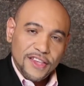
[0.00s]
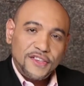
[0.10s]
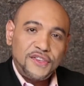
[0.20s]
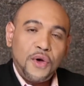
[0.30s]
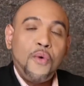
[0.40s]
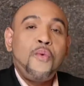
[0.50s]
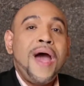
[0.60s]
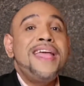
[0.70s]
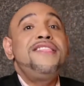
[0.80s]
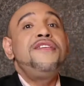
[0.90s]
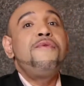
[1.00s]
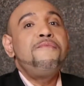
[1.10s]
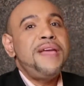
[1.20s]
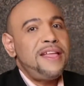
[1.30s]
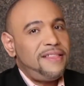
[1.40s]
So when you
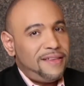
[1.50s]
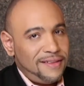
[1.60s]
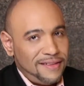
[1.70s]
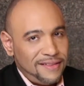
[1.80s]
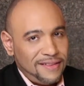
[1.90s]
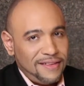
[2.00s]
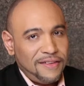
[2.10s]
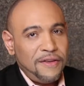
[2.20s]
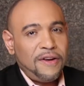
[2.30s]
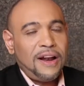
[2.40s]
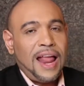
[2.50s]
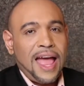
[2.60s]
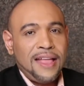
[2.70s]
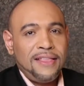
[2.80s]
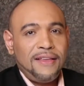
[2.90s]
meet your
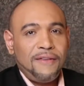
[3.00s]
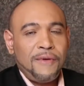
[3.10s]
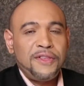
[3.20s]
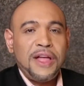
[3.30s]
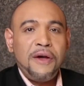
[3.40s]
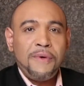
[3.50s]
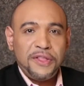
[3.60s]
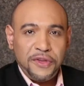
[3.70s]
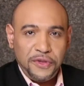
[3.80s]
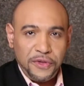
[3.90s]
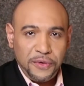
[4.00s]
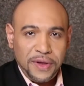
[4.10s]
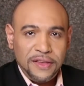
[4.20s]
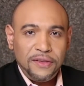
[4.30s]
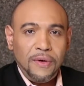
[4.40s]
client, what I want you to do
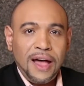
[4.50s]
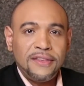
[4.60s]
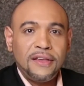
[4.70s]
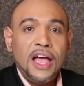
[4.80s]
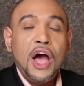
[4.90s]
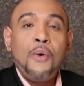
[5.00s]
is to ask,